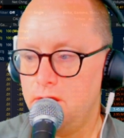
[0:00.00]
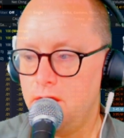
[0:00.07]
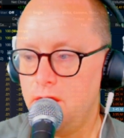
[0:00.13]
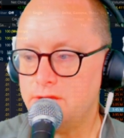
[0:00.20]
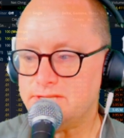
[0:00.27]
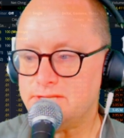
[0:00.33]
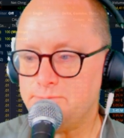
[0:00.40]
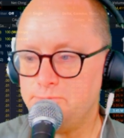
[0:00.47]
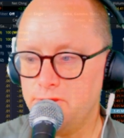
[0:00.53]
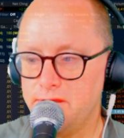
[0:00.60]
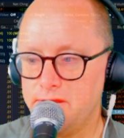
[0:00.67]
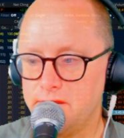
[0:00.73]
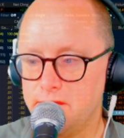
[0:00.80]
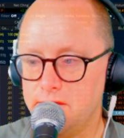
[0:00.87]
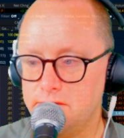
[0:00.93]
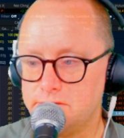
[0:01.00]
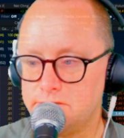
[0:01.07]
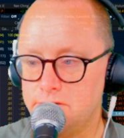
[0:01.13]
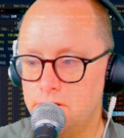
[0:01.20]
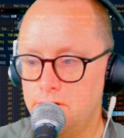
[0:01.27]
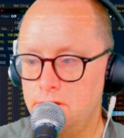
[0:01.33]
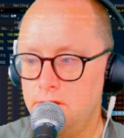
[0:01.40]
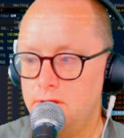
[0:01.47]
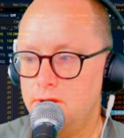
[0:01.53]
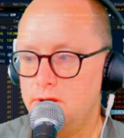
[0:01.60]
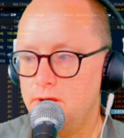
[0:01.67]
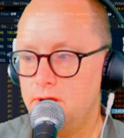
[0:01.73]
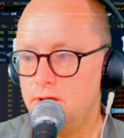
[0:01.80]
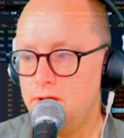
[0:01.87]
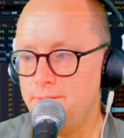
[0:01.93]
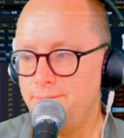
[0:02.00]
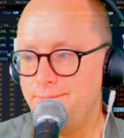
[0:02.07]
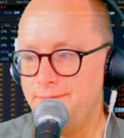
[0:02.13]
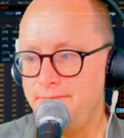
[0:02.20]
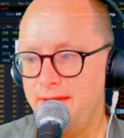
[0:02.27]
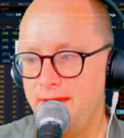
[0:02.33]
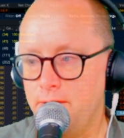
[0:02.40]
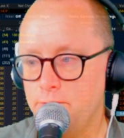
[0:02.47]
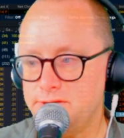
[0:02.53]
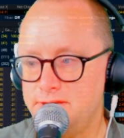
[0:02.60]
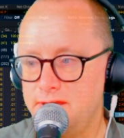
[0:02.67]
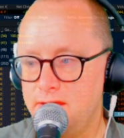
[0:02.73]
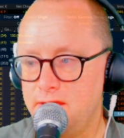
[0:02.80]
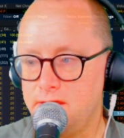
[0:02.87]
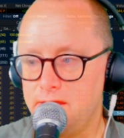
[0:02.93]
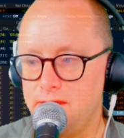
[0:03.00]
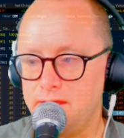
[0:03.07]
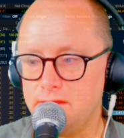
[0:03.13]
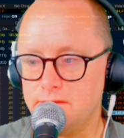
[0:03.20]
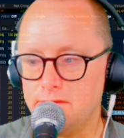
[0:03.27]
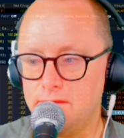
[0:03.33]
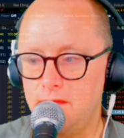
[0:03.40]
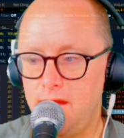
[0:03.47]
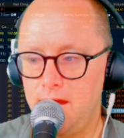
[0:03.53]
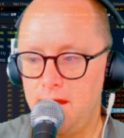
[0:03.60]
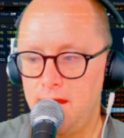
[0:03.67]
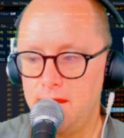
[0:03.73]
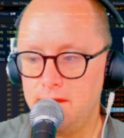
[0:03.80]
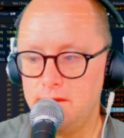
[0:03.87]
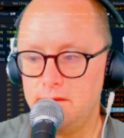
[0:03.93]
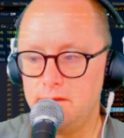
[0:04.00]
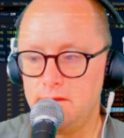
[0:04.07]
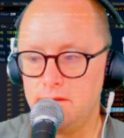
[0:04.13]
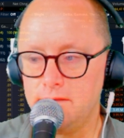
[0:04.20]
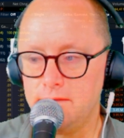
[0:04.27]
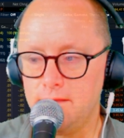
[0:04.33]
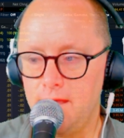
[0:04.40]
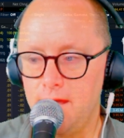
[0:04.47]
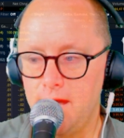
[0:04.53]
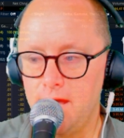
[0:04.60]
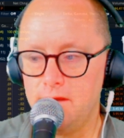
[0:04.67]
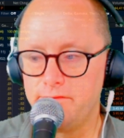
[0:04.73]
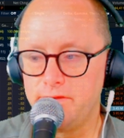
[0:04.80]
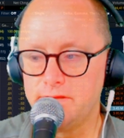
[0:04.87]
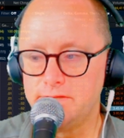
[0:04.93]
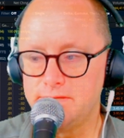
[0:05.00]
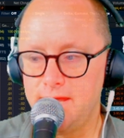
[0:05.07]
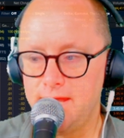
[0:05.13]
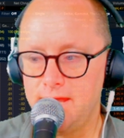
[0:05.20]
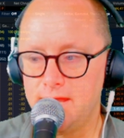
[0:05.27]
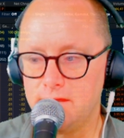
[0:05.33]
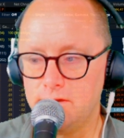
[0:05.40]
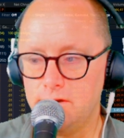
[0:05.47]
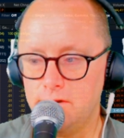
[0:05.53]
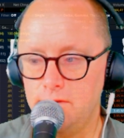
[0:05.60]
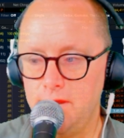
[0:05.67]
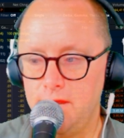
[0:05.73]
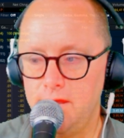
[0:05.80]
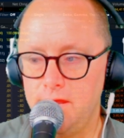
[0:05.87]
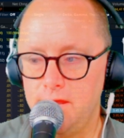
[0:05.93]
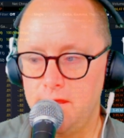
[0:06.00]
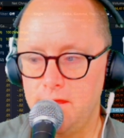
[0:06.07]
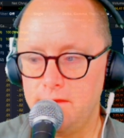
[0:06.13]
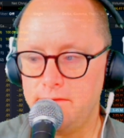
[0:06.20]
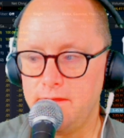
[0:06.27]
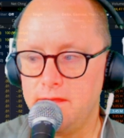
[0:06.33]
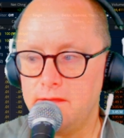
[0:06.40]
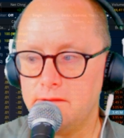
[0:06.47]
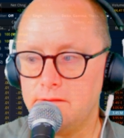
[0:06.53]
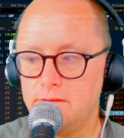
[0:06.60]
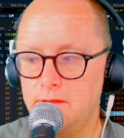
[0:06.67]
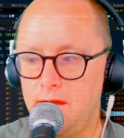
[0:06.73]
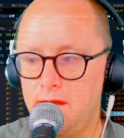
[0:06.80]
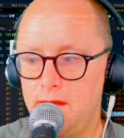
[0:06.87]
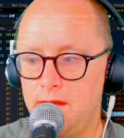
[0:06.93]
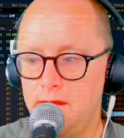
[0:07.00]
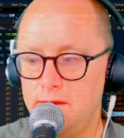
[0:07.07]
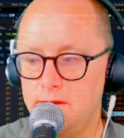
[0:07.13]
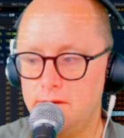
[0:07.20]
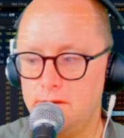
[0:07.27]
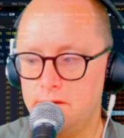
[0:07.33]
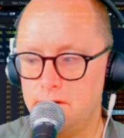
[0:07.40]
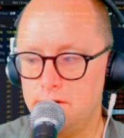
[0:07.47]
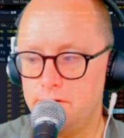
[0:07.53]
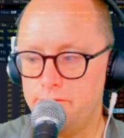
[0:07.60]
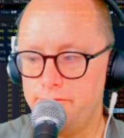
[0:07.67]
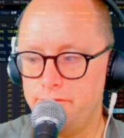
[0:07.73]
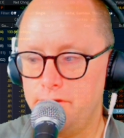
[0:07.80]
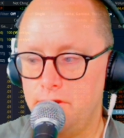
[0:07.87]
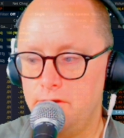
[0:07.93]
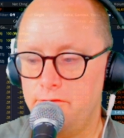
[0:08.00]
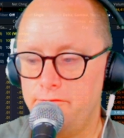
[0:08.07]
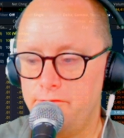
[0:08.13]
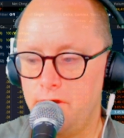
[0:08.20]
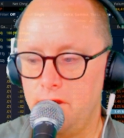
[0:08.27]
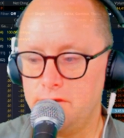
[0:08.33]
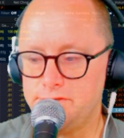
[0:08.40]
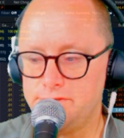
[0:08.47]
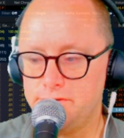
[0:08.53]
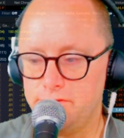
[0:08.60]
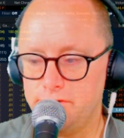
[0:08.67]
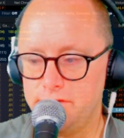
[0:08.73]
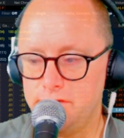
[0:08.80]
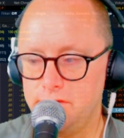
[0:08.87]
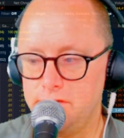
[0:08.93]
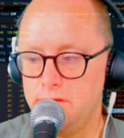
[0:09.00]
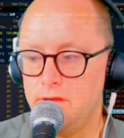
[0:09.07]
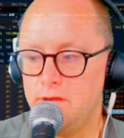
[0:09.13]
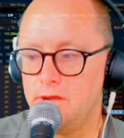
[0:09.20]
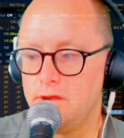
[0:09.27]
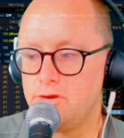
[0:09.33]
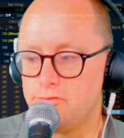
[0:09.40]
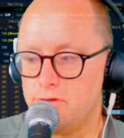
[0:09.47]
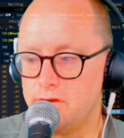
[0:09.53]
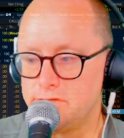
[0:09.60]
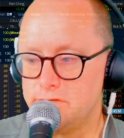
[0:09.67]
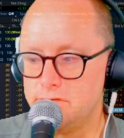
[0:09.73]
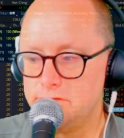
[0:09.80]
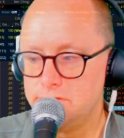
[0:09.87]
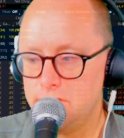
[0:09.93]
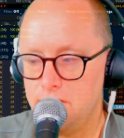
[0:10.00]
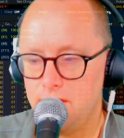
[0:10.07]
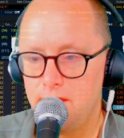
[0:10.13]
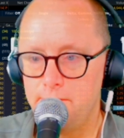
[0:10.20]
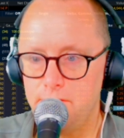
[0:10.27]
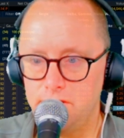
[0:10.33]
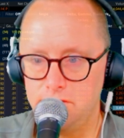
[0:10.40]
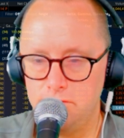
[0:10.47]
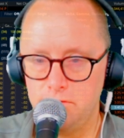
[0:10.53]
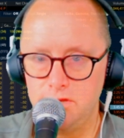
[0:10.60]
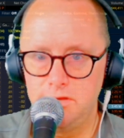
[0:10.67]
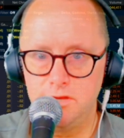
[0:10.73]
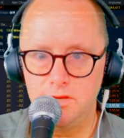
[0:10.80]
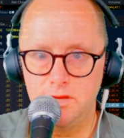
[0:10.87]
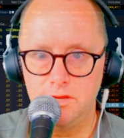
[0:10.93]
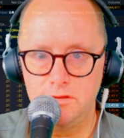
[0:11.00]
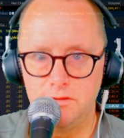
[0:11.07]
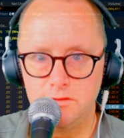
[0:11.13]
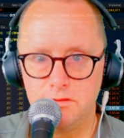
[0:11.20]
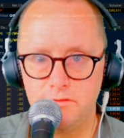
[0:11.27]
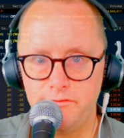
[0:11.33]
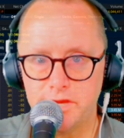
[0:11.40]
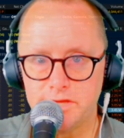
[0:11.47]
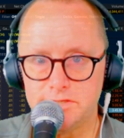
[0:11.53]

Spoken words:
splitting it. So that would take a lot of contango and a lot of volatility crushage. I mean, you would need the VIX